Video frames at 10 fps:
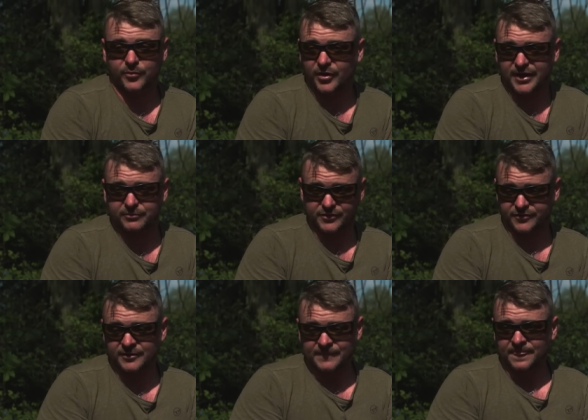but it
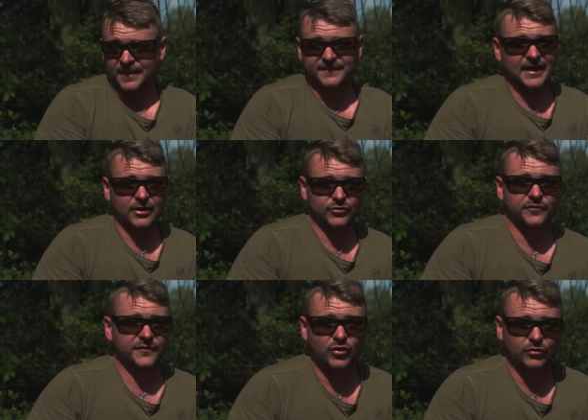was that or
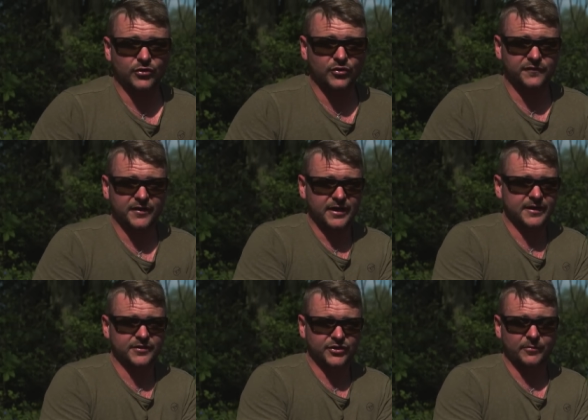nothing, all or nothing. I
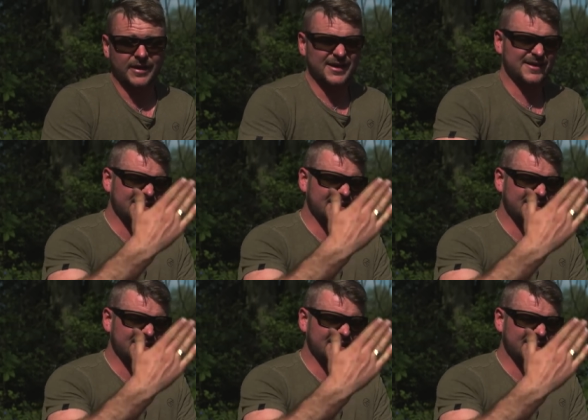had to do it, and her